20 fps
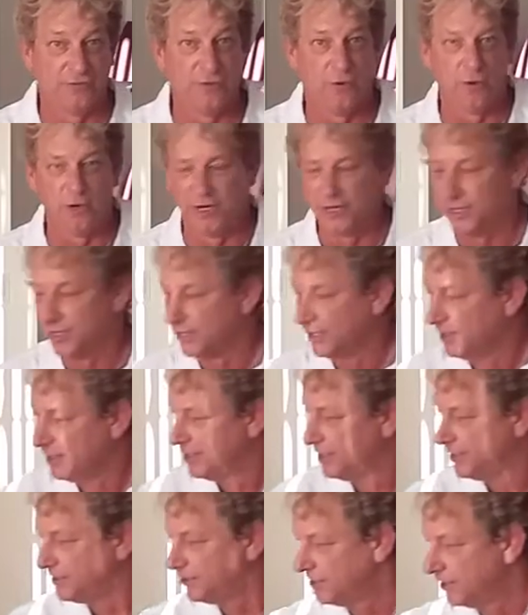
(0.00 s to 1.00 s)
for it.
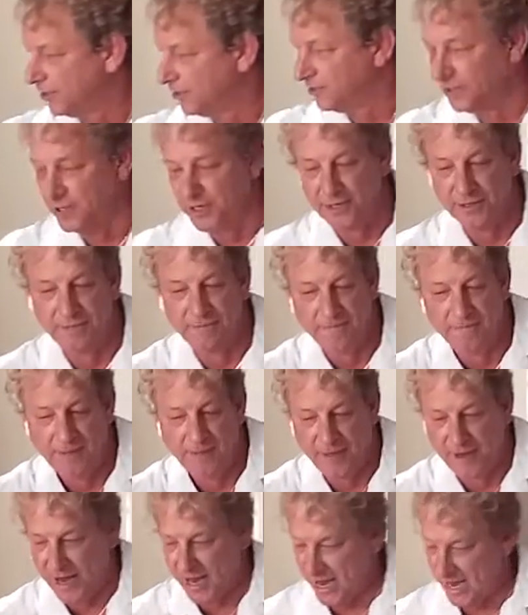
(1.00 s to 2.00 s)
So
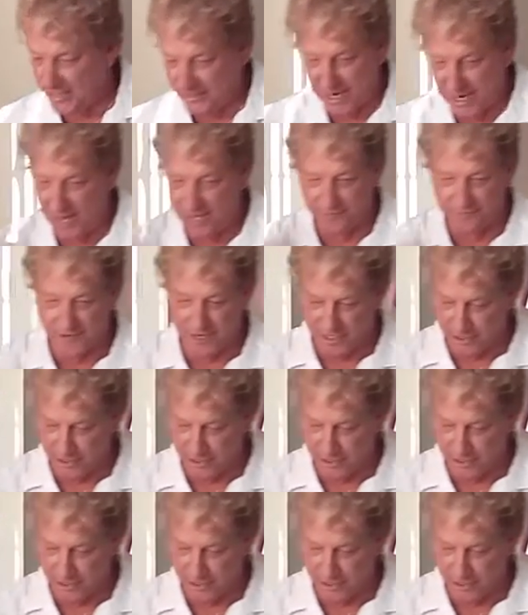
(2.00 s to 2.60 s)
I doubt if I